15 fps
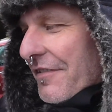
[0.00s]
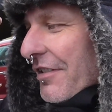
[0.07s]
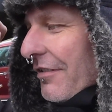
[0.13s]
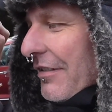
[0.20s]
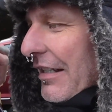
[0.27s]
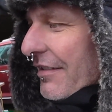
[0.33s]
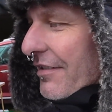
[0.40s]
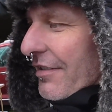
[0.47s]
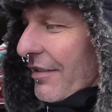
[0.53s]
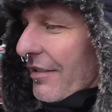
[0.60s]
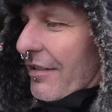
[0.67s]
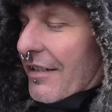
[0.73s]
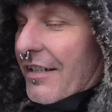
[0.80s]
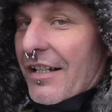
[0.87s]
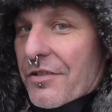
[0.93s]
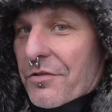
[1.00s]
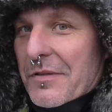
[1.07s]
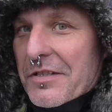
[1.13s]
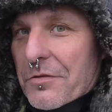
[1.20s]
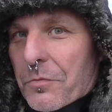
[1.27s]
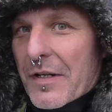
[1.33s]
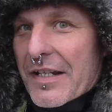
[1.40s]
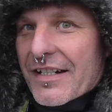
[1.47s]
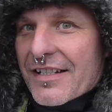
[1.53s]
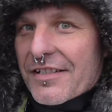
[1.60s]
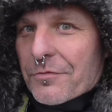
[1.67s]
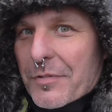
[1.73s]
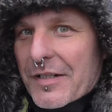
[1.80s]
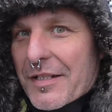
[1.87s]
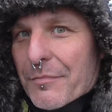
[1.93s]
So that's always a win.
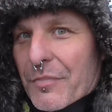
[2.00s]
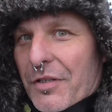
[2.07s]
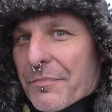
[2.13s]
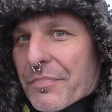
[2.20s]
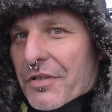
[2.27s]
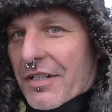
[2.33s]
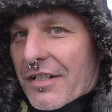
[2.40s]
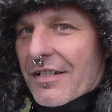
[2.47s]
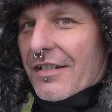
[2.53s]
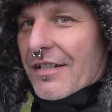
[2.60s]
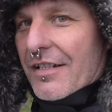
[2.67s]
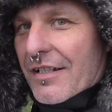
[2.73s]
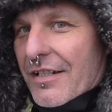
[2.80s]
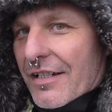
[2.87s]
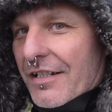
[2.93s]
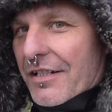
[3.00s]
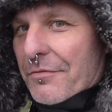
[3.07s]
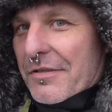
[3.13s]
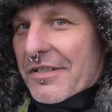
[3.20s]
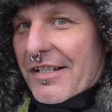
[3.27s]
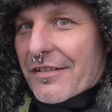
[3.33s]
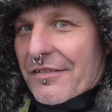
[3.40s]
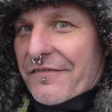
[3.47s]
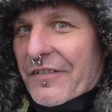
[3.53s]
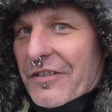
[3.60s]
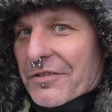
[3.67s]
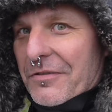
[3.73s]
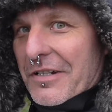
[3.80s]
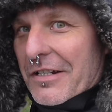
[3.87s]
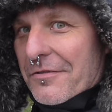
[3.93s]
That's a win in my book. We'll see how the
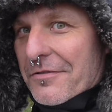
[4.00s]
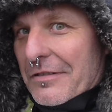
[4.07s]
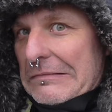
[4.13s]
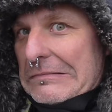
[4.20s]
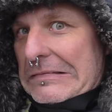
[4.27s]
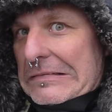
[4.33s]
final goes.